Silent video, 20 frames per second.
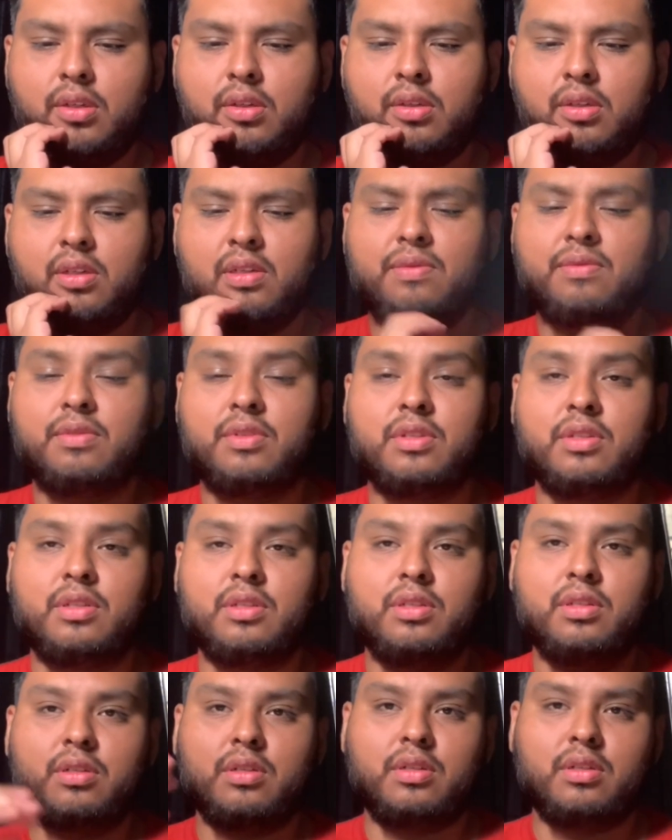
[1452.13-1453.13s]

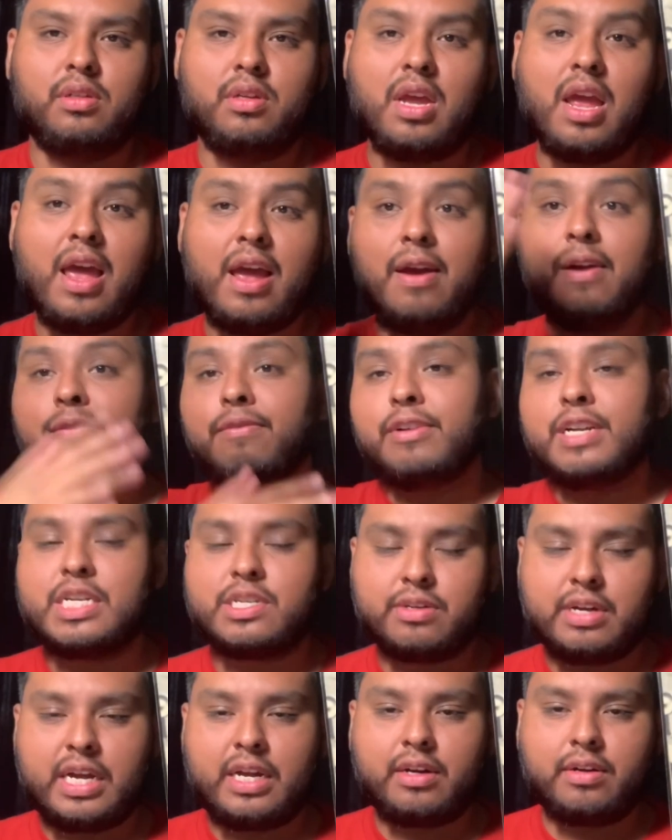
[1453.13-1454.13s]
differences on every
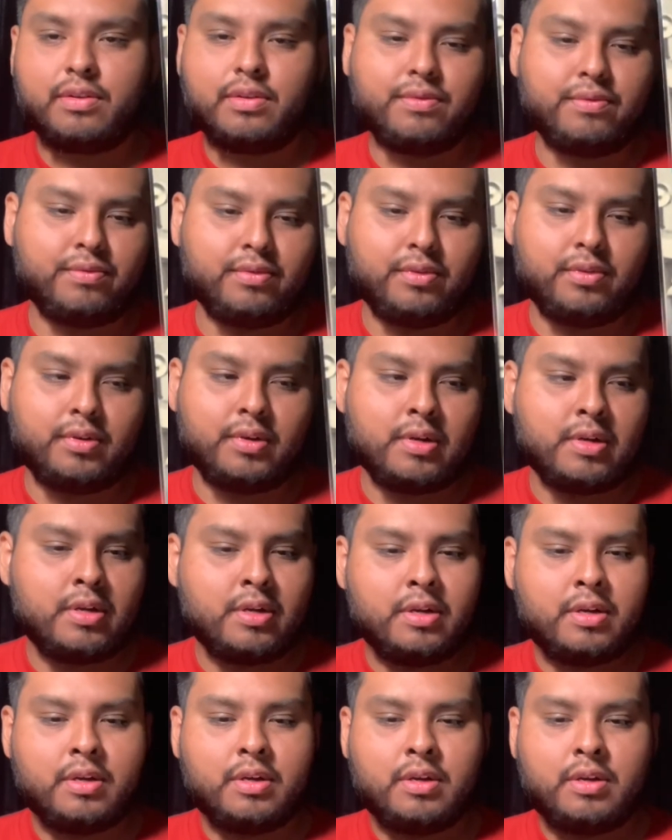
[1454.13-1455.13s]
track for
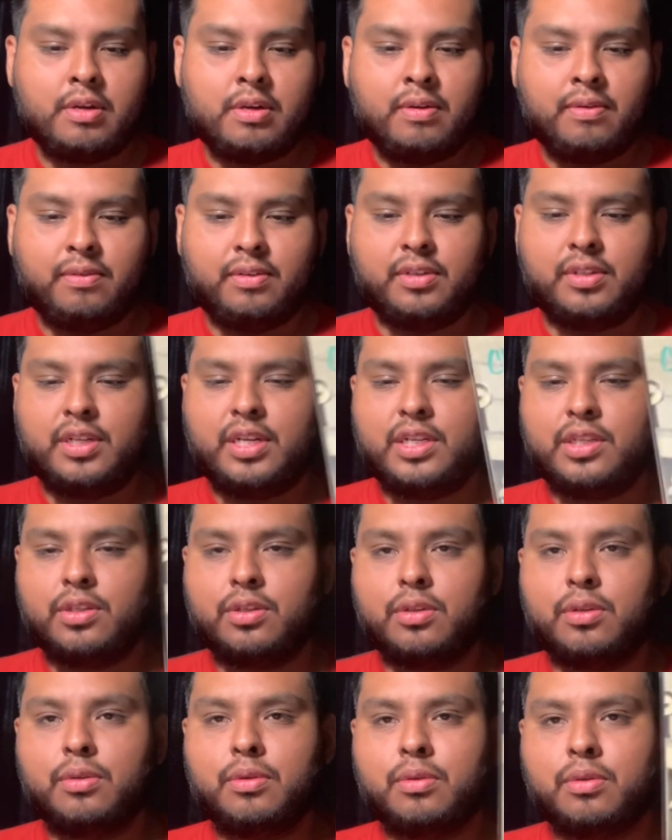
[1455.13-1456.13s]
side
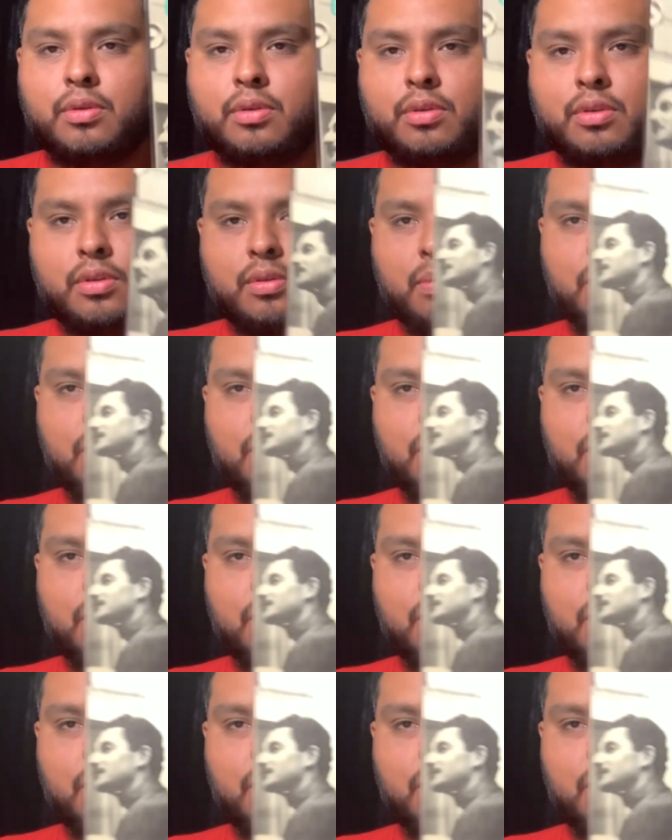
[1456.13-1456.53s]
two or